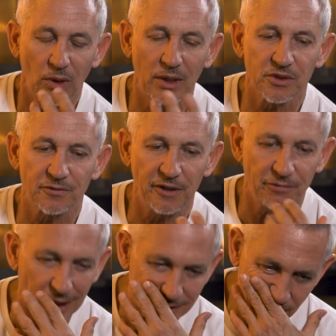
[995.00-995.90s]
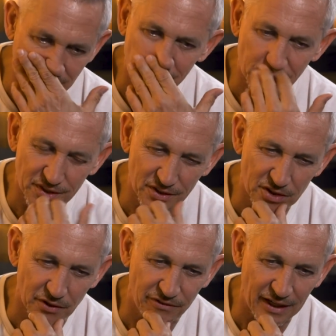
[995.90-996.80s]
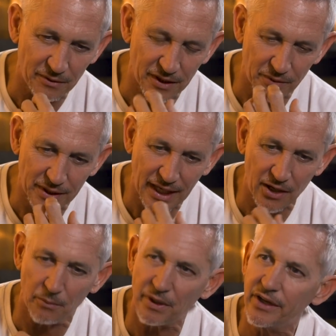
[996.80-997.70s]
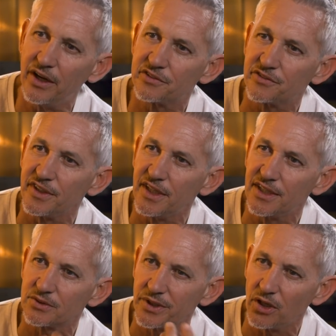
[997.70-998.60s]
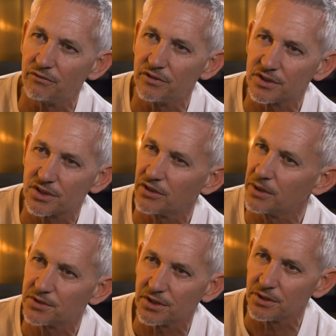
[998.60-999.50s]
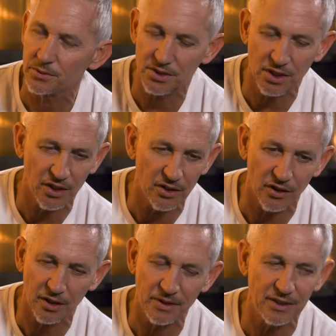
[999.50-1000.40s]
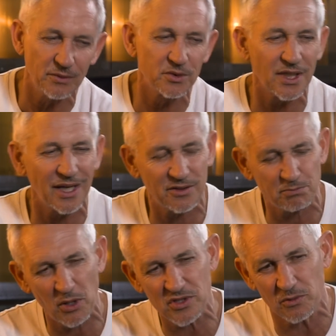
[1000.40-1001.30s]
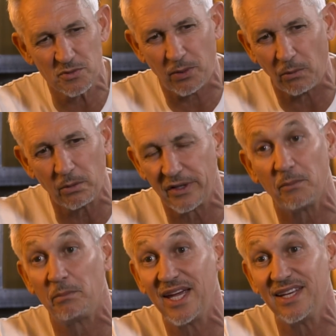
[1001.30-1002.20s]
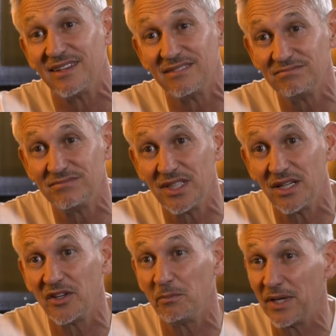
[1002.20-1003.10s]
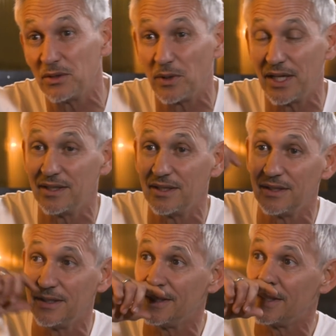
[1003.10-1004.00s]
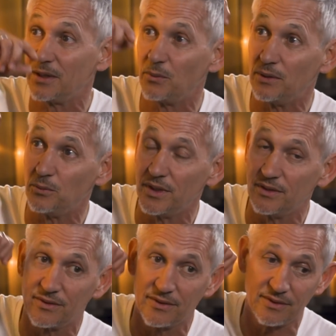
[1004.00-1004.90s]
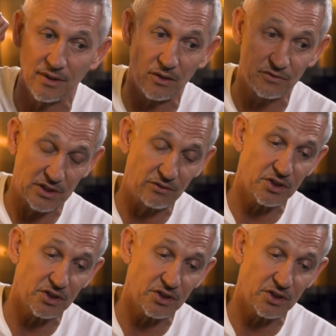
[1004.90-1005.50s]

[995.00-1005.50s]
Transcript: Well, it was FIFA. I don't, I don't it's an event that were getting on my nerves for years with the obvious corruption that was going on. I mean, it was, I suppose it was probably the bid. You know, the bid when they went with obviously